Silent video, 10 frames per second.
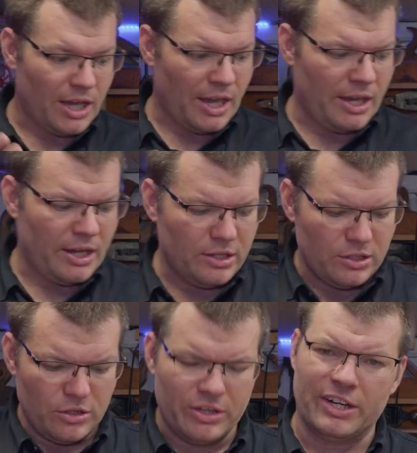
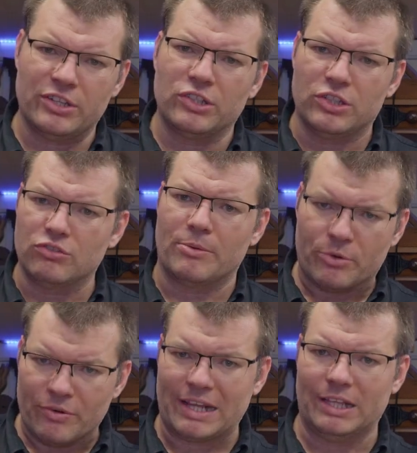and you can actually strop
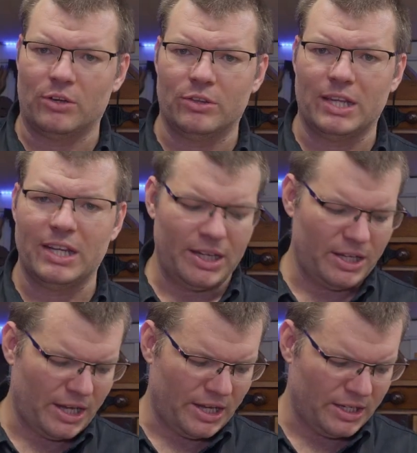directly on that,
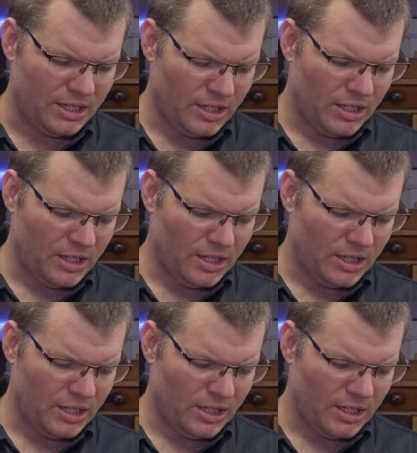and